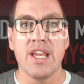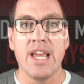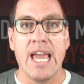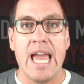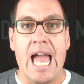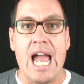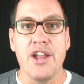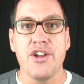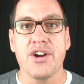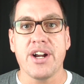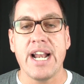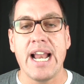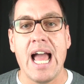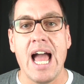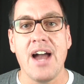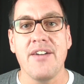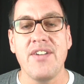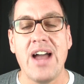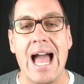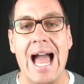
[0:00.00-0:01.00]
and you're going to
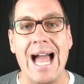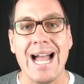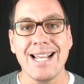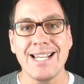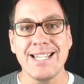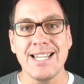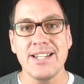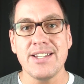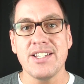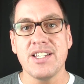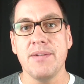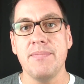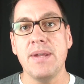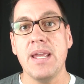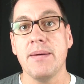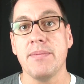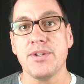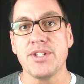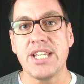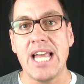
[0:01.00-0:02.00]
have access to
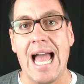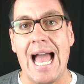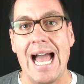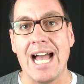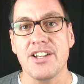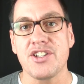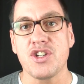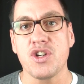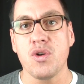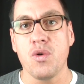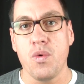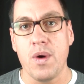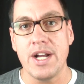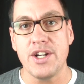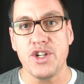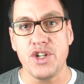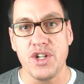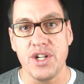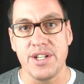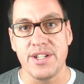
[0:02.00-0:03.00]
be able to ask
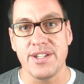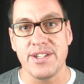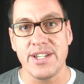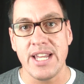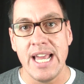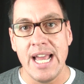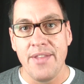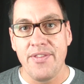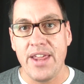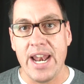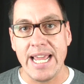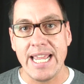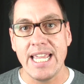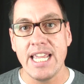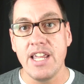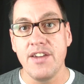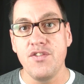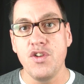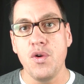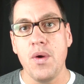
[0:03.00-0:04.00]
questions that I
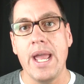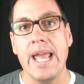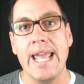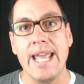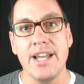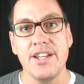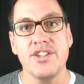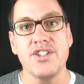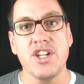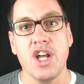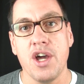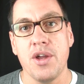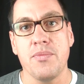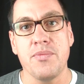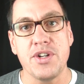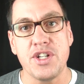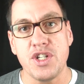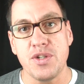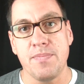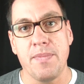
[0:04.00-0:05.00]
can give you hands-on
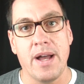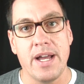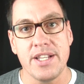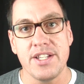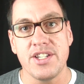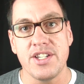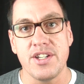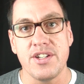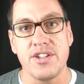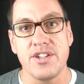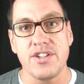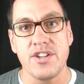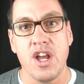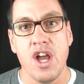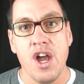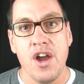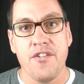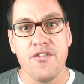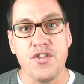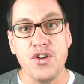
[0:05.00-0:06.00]
responses
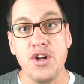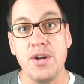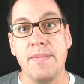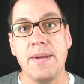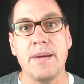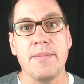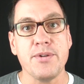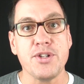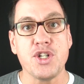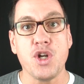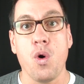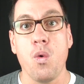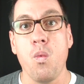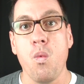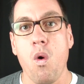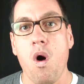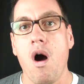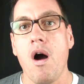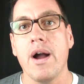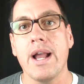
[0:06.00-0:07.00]
for you to be able to
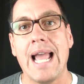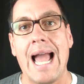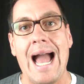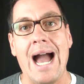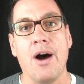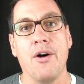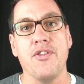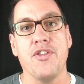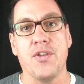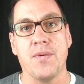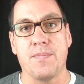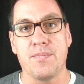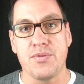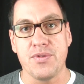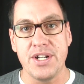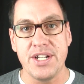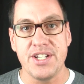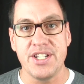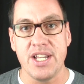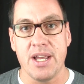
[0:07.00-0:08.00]
walk out the
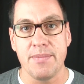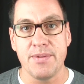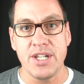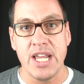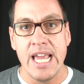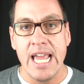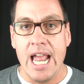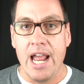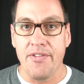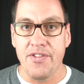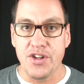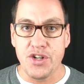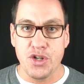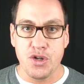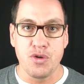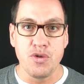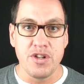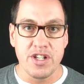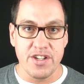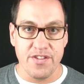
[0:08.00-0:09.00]
precepts and the
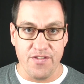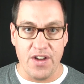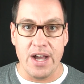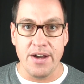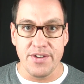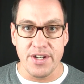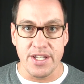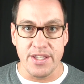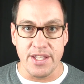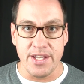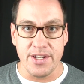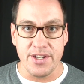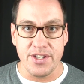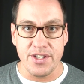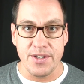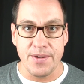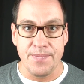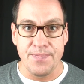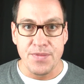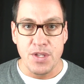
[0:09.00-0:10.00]
truths found in
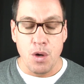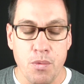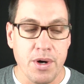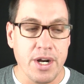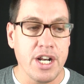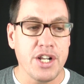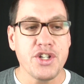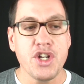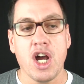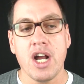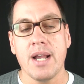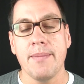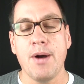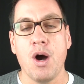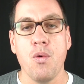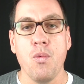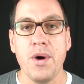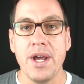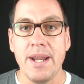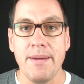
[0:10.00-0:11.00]
this. We're going to talk
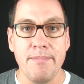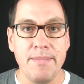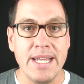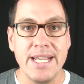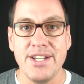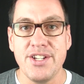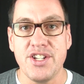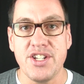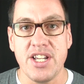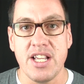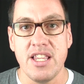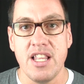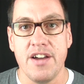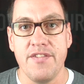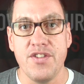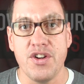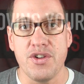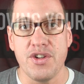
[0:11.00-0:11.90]
about what it means to love